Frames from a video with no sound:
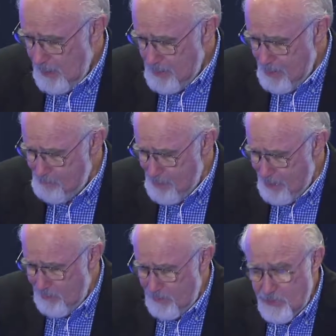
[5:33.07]

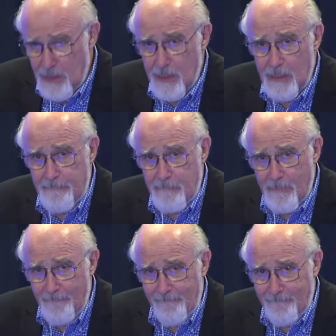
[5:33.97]
compounds
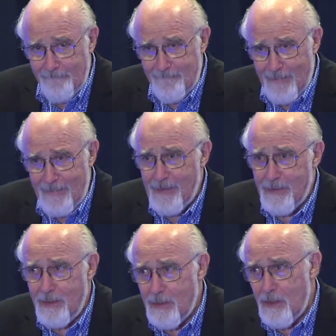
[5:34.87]
like it
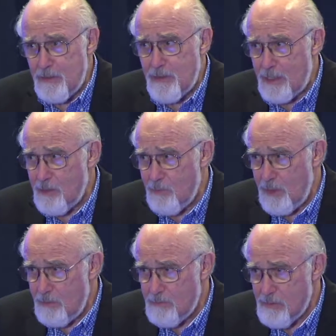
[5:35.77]
is not to
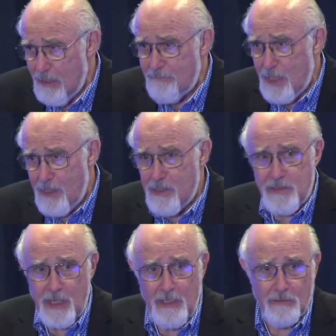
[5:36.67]
be laughed at. It is
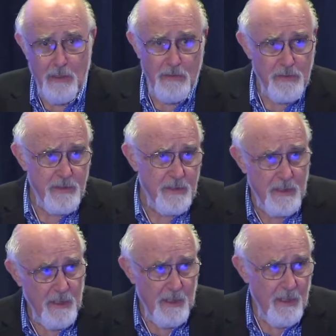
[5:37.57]
a closed,
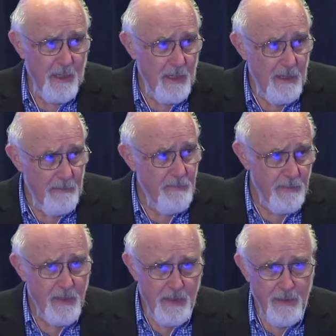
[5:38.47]

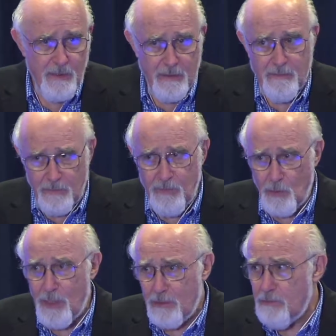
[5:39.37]
if
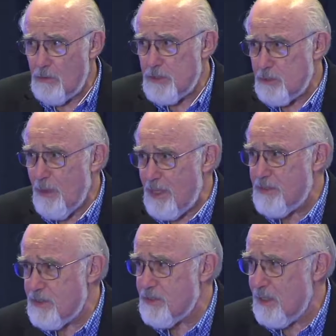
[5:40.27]
you're in a closed
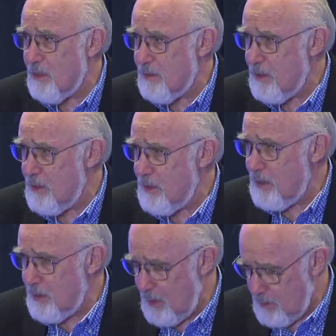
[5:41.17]
space,
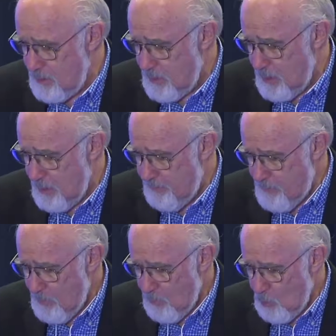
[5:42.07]
it
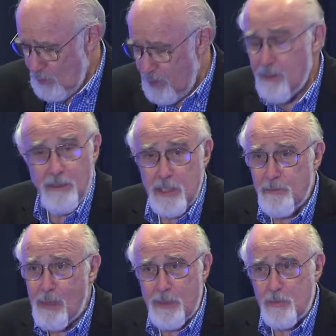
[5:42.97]
will kill. There's
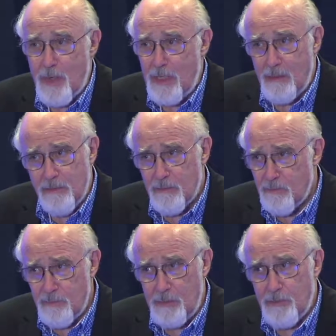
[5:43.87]
probably as many
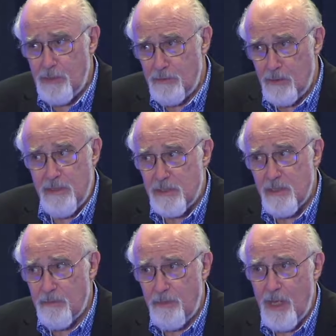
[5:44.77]
people, at least in
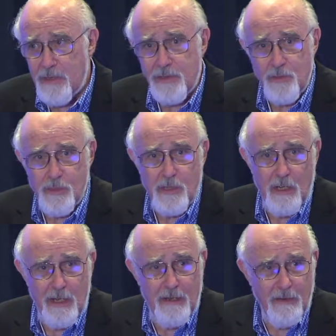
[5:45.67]
the past, who are
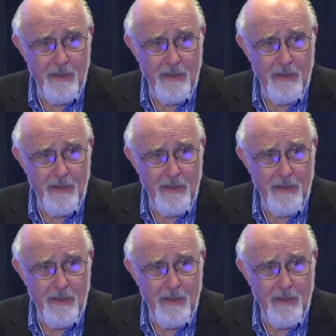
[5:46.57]
dying